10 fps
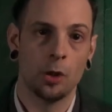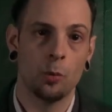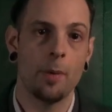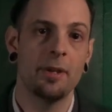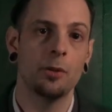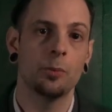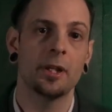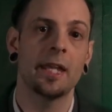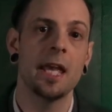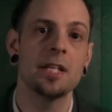Women would
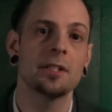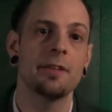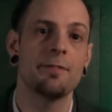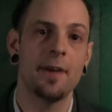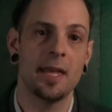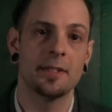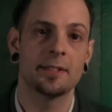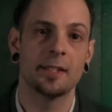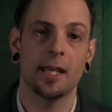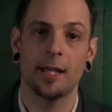occasionally
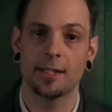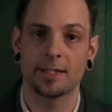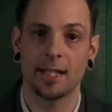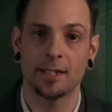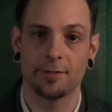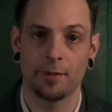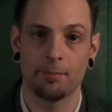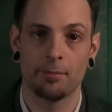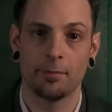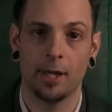faint at the sight of him,
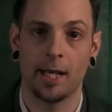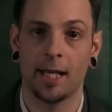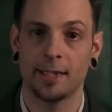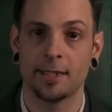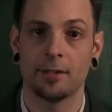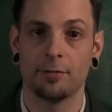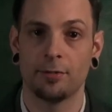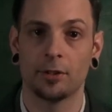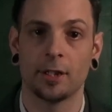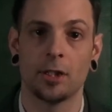an act
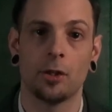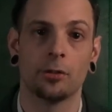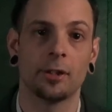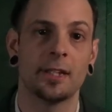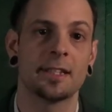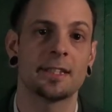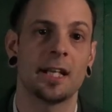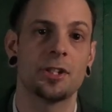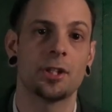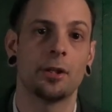fondly known in the
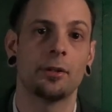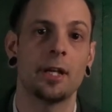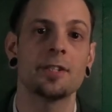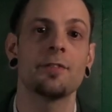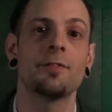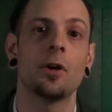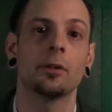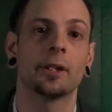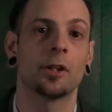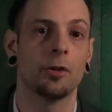sideshow as a
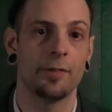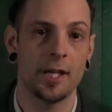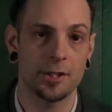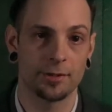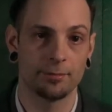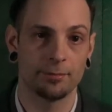falling ovation.